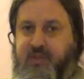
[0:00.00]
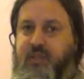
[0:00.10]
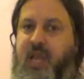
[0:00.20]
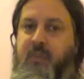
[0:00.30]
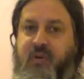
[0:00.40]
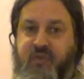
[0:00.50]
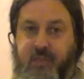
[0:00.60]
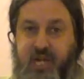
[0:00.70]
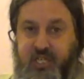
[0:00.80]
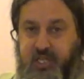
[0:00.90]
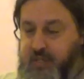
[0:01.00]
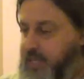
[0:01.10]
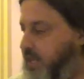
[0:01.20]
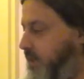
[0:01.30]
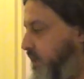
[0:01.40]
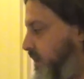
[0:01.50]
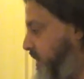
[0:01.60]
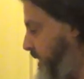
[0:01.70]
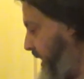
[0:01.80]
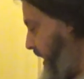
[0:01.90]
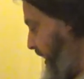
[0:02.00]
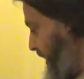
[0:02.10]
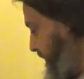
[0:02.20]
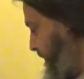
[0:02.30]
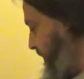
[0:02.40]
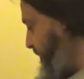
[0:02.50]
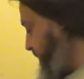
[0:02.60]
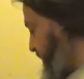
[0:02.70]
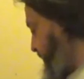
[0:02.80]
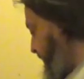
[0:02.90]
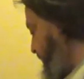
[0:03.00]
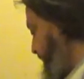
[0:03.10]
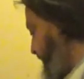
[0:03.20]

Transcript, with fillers: There's a lot more information in there. And this is the stuff that